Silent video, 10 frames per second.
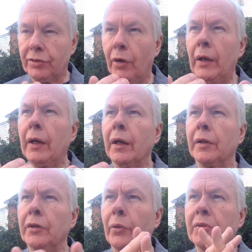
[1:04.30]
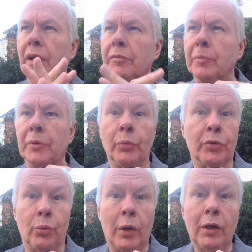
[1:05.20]
So the US government
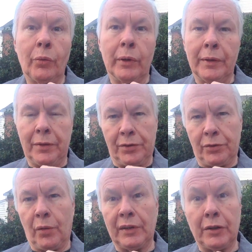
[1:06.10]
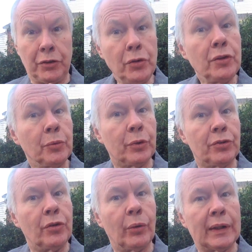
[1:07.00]
was well aware that the Soviet Union
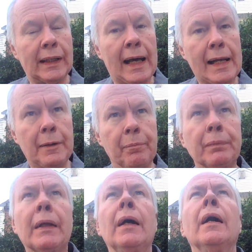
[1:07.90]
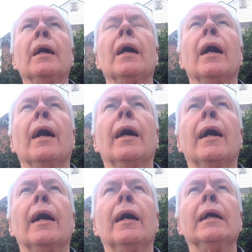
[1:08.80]
was doing that
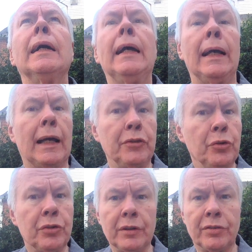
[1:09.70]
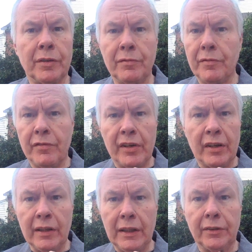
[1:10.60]
and using some
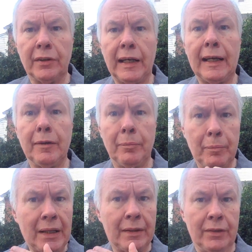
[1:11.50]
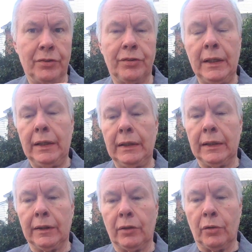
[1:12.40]
very underhand methods
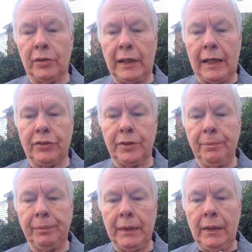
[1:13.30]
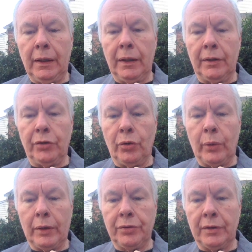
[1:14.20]
in covert action. The
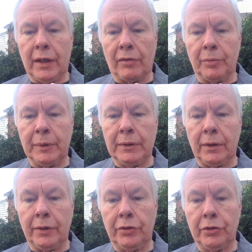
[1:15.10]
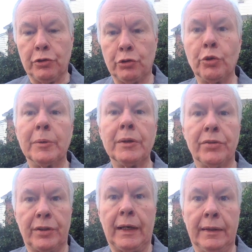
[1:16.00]
US government under Truman
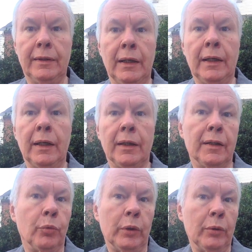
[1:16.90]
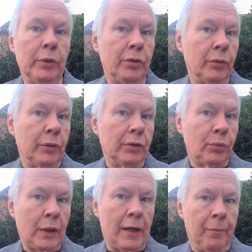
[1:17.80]
decided that we would do it
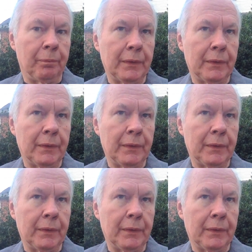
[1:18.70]
as well.